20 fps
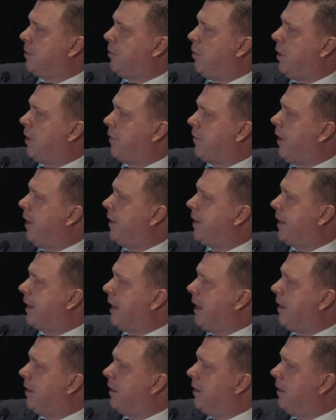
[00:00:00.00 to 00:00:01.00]
one of our, I think
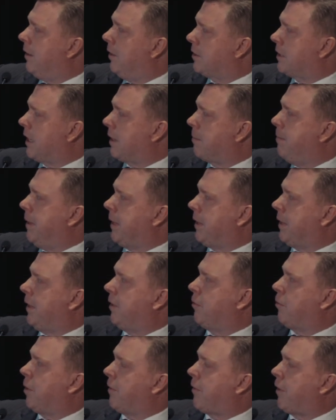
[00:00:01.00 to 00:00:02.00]
that it looks like
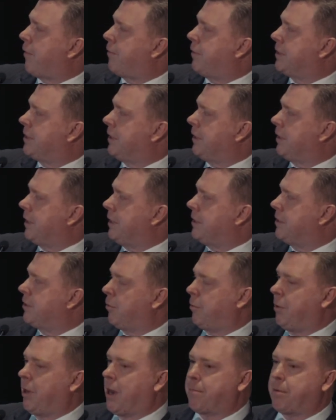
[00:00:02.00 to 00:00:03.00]
Midland, one of our facilities. So
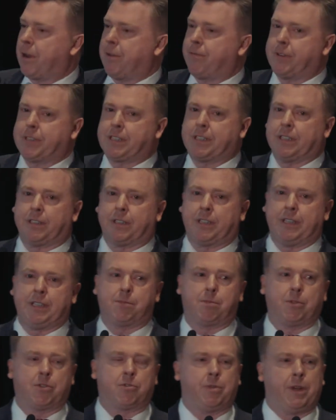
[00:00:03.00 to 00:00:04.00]
we operate facilities
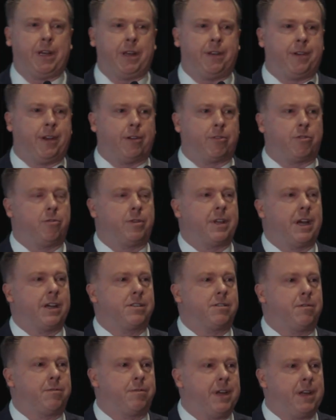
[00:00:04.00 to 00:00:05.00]
between
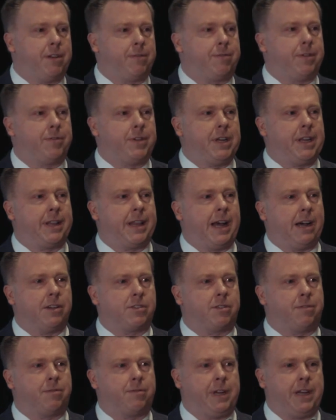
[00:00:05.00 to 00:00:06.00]
2,000 feet and
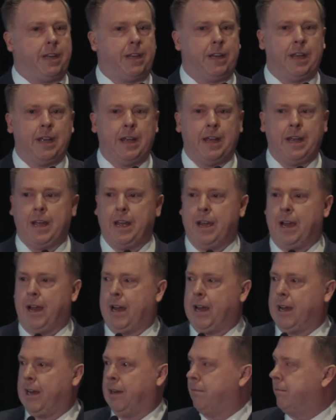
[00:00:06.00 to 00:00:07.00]
15,000 feet.
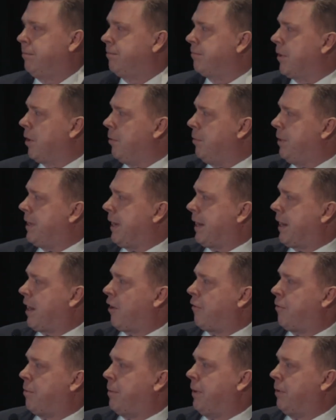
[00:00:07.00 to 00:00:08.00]
We take care
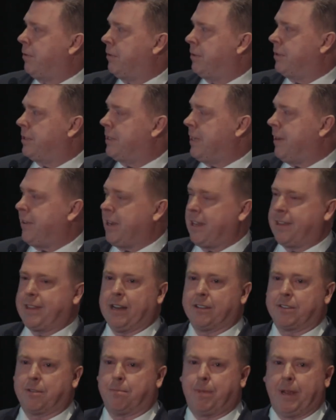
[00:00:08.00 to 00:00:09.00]
of about
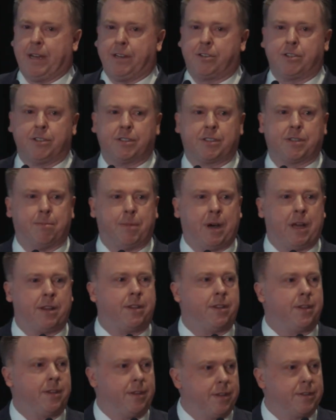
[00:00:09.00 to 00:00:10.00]
70,000 patients a
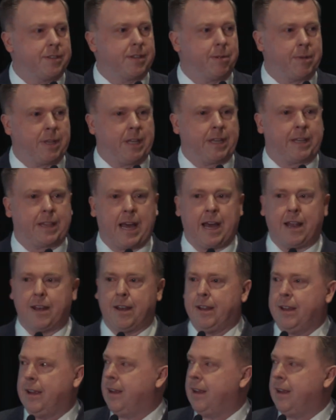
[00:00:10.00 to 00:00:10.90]
month, something like that.